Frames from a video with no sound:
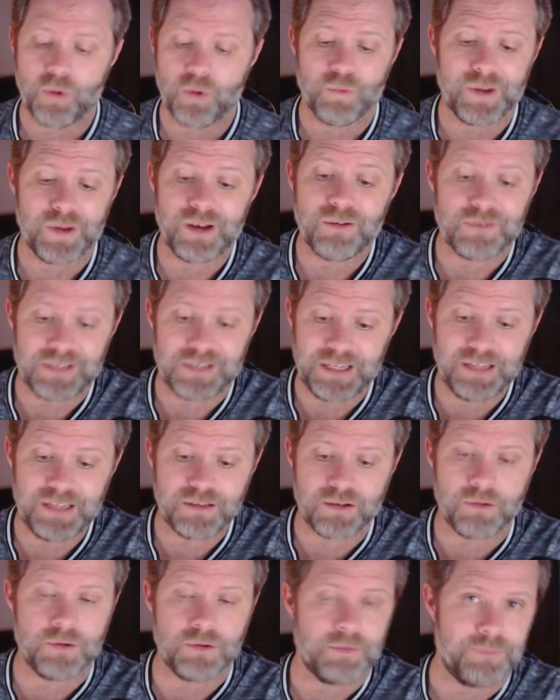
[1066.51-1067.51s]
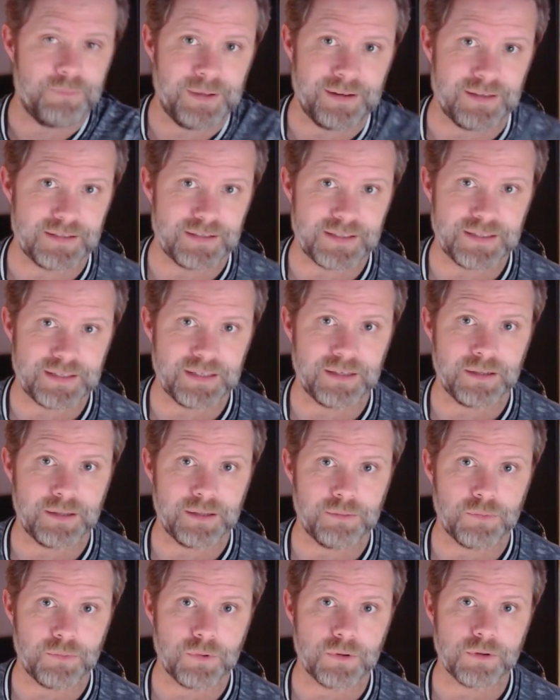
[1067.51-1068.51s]
We don't need codependency
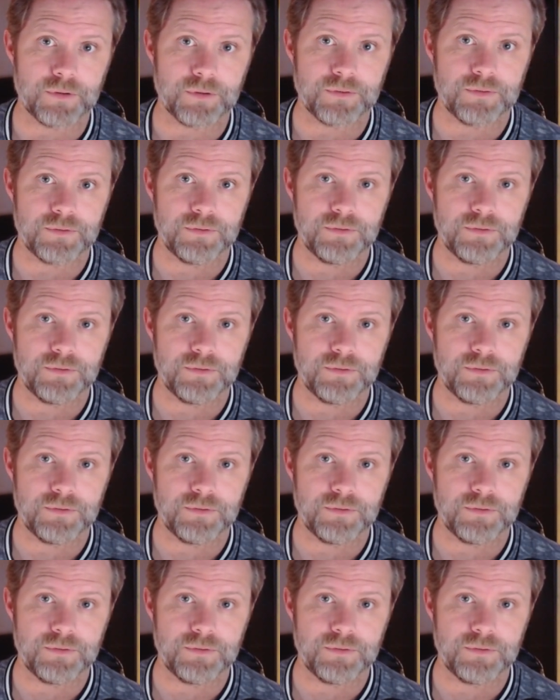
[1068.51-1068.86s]
anymore.